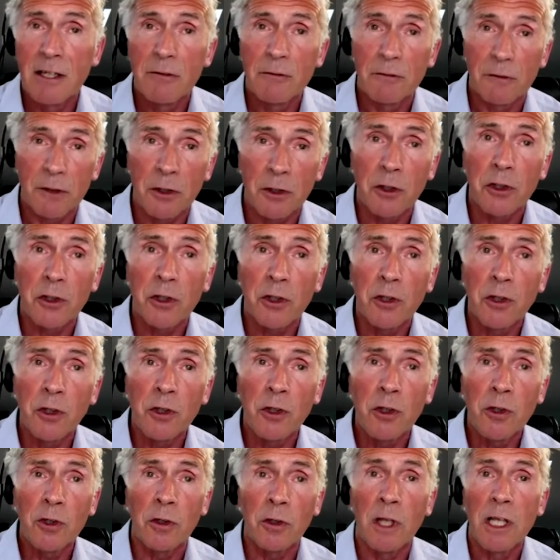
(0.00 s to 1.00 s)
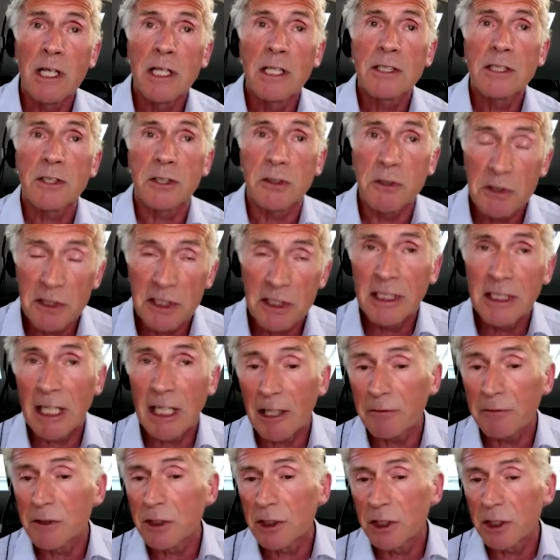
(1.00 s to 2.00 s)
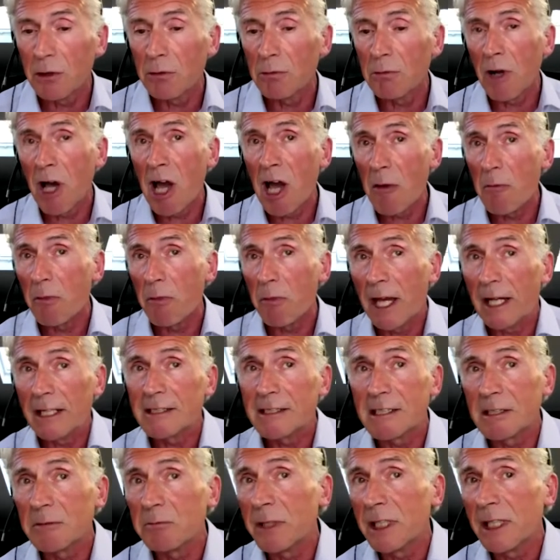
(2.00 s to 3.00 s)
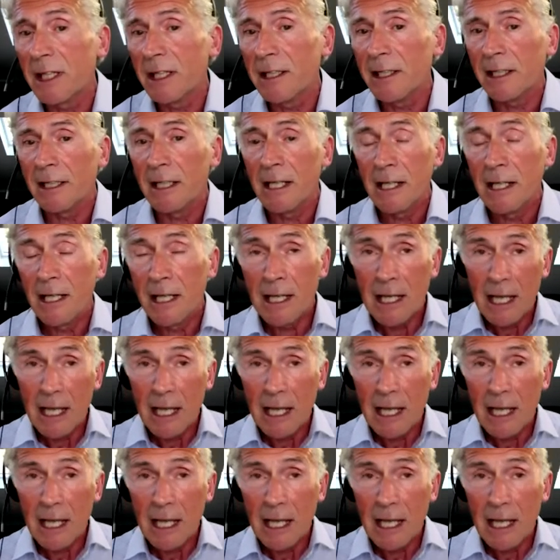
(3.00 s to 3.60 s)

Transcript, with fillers: for your call so you didn't have to go right back to the beginning